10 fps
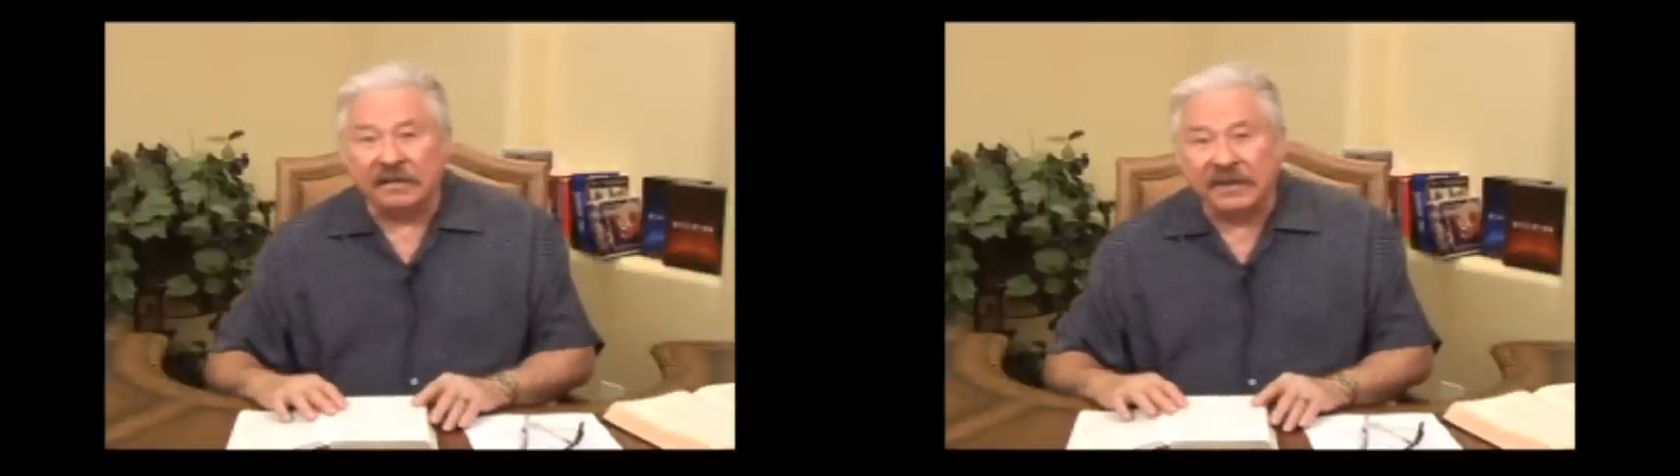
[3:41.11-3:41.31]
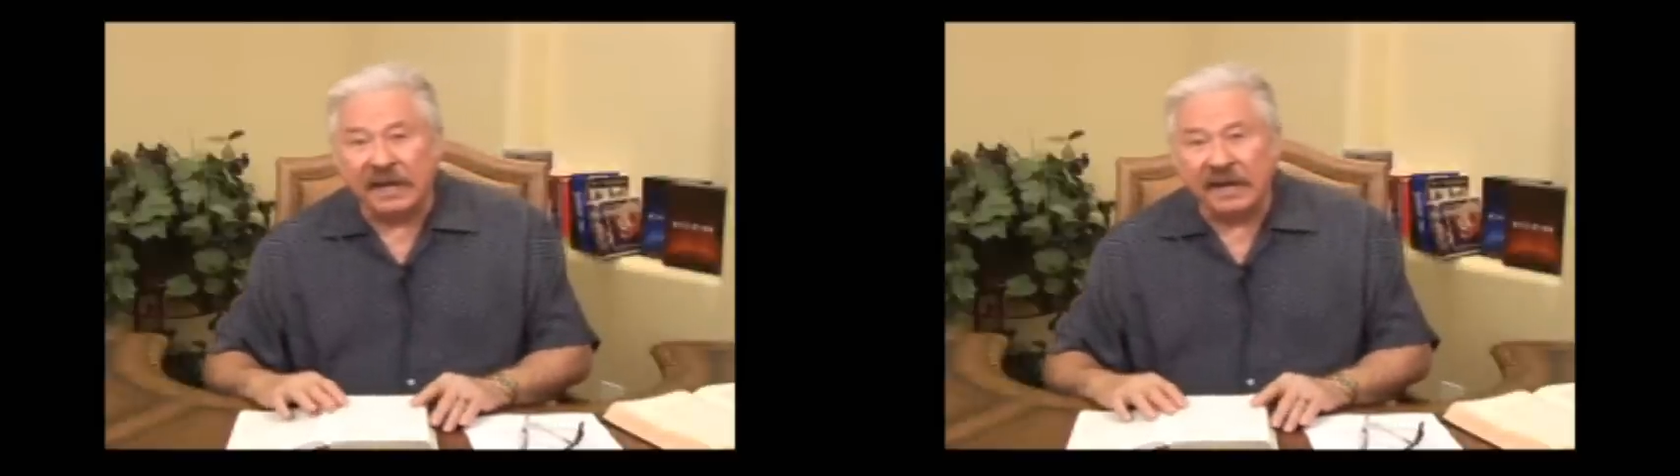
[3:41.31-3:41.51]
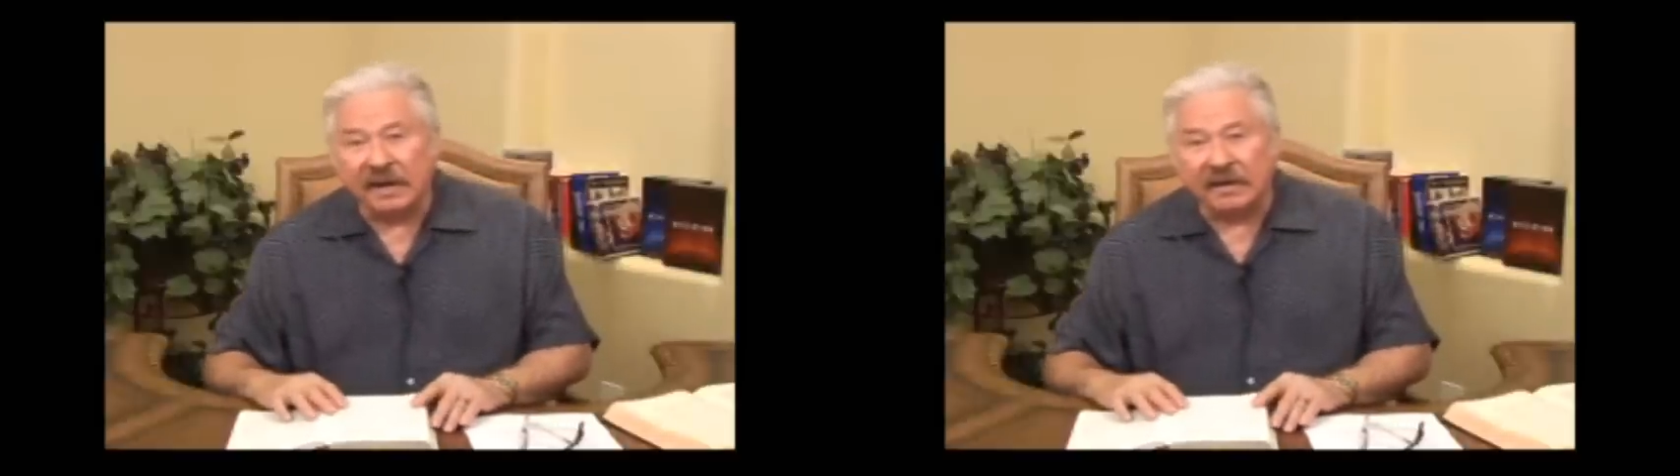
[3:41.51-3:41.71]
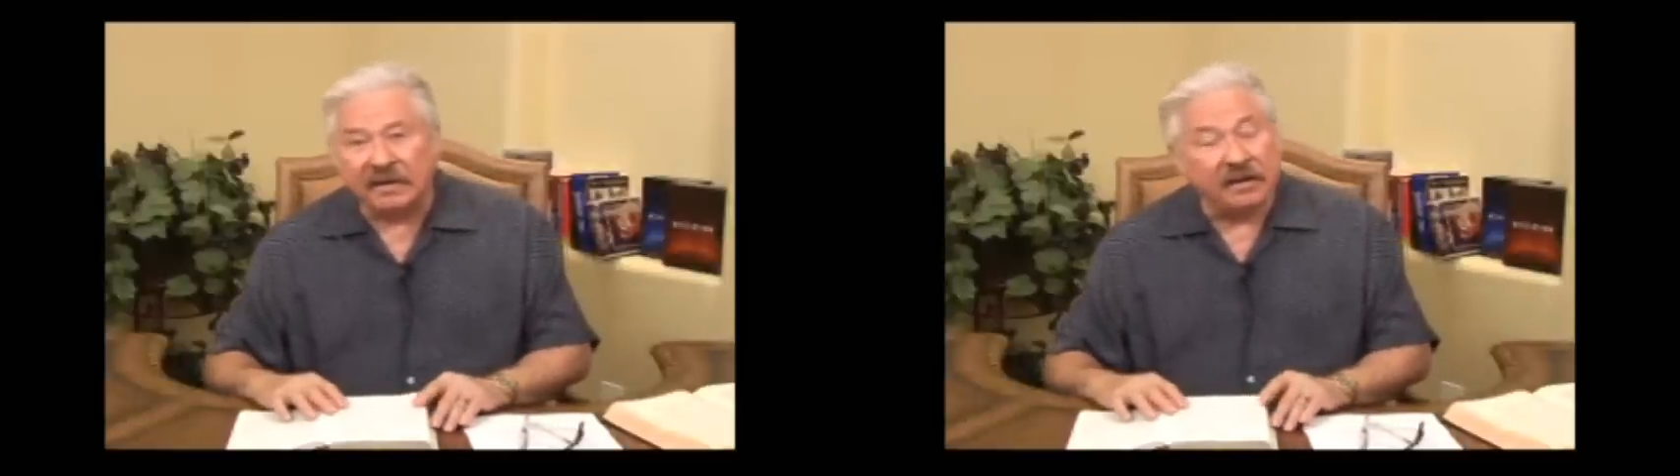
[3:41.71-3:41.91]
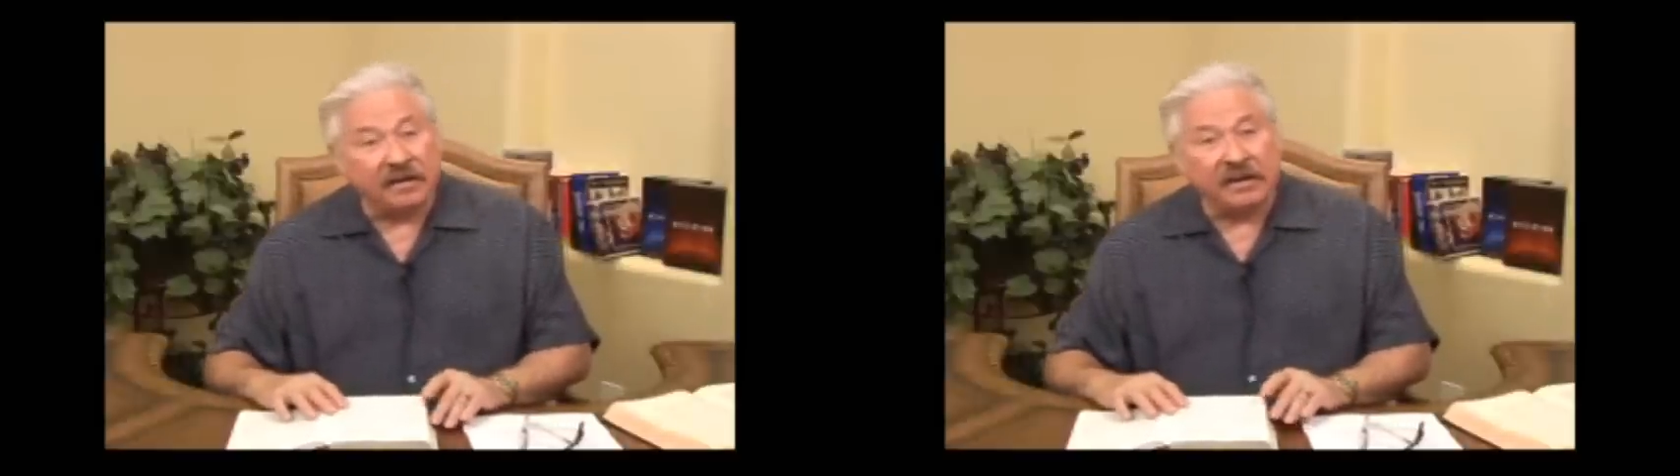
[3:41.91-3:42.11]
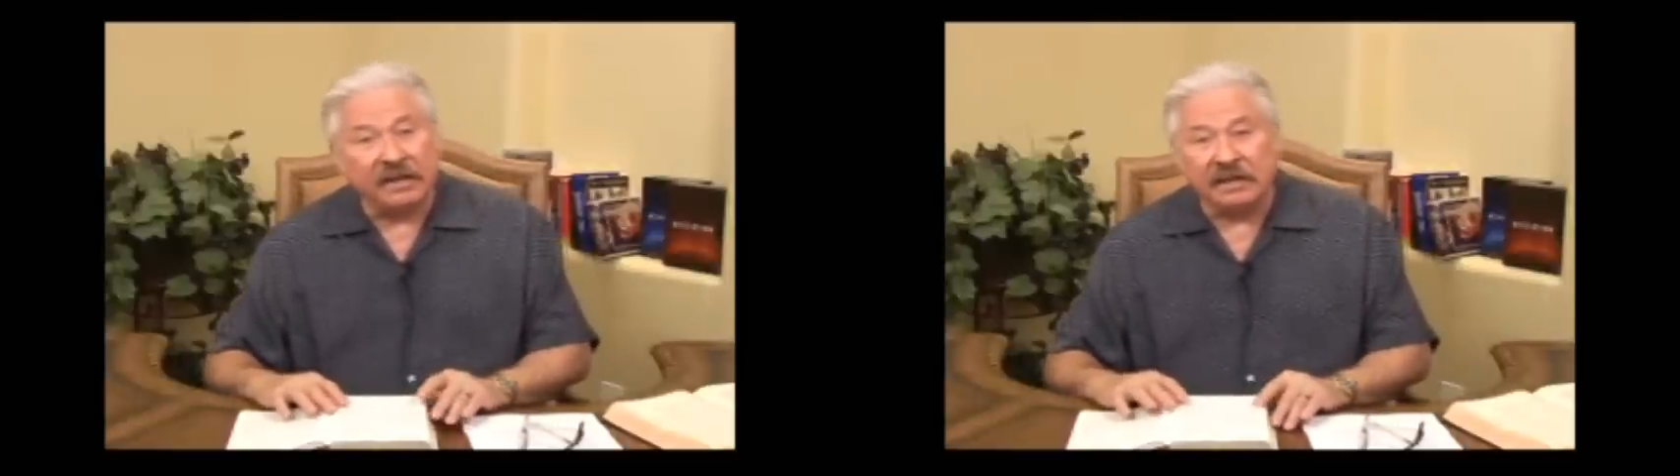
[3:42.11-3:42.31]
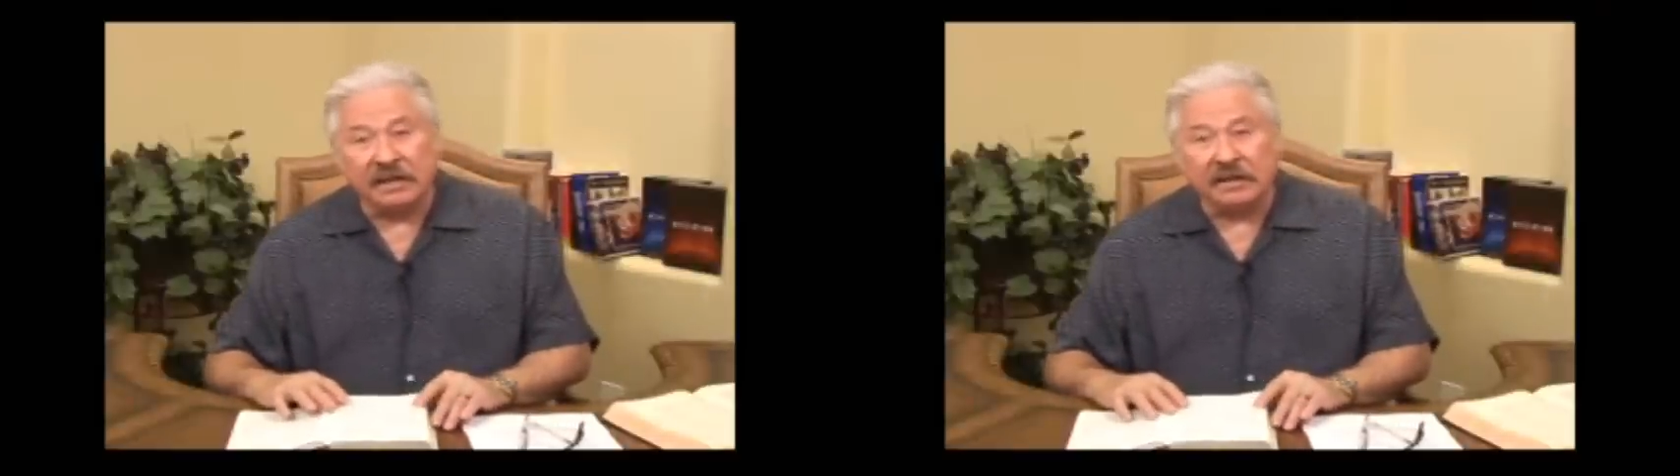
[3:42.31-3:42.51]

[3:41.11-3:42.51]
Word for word: of Canada and a great